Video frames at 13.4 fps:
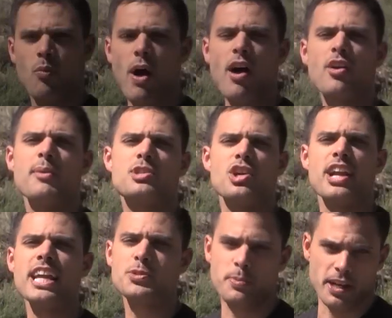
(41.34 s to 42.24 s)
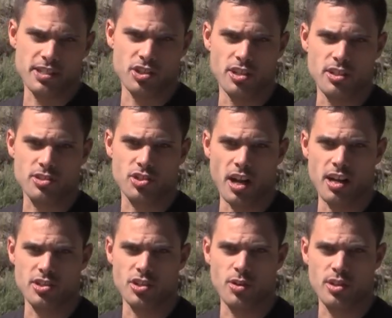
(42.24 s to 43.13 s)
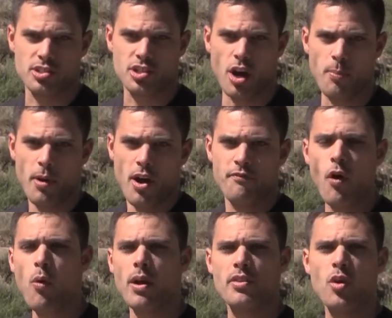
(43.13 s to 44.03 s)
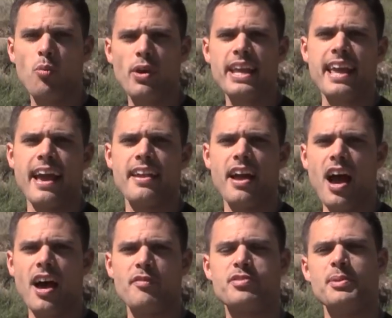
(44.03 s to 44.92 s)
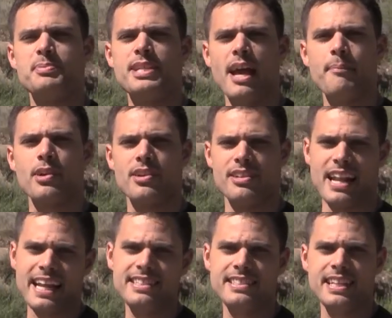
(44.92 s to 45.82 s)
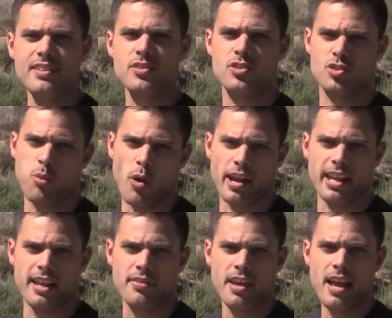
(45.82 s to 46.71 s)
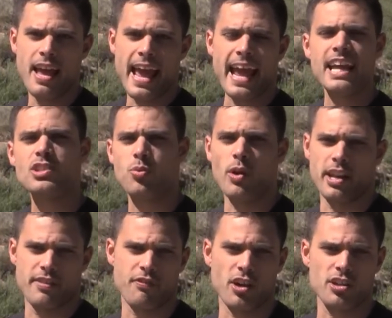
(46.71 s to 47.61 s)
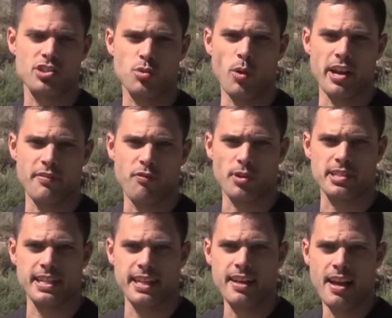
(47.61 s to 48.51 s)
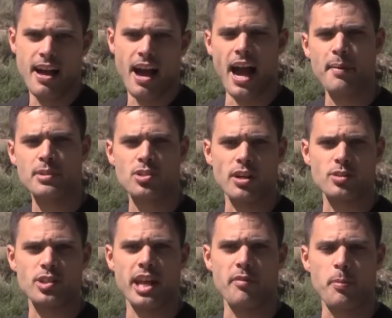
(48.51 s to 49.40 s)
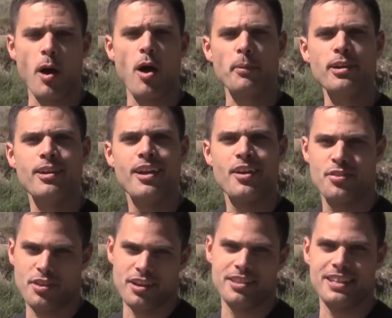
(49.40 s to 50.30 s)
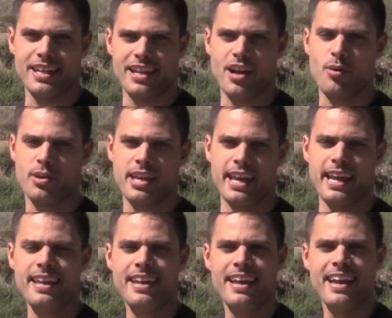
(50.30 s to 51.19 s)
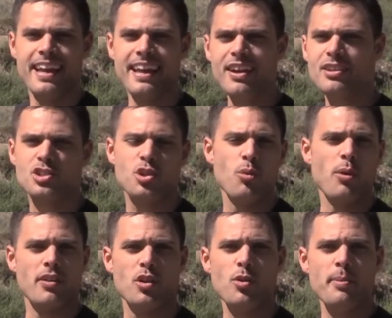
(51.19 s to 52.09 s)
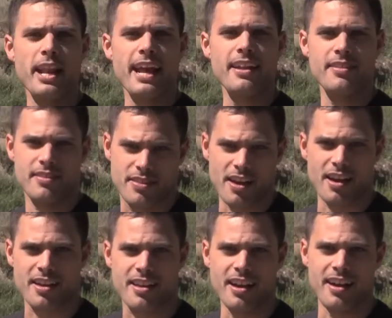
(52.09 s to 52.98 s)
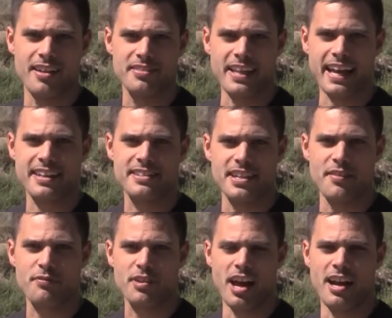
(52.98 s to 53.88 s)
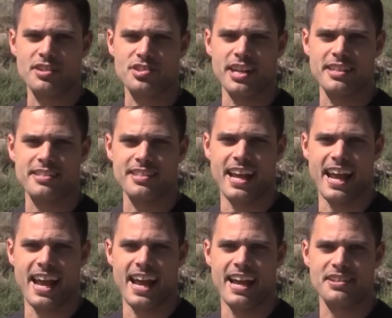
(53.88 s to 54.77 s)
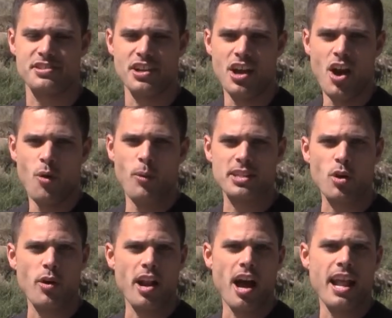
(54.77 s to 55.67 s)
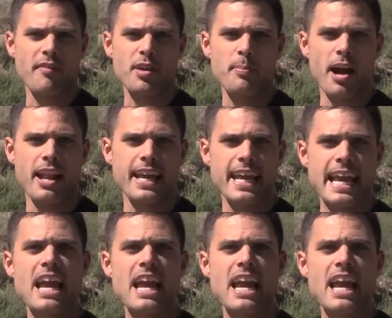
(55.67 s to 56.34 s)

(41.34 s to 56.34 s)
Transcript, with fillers: Welcome to your inspirational astrology horoscope for the weekend of September 19th, 20th, and 21st, 2014. I'm astrologer David Palmer, the Leo King here to illuminate the collective consciousness. What's going on, everybody?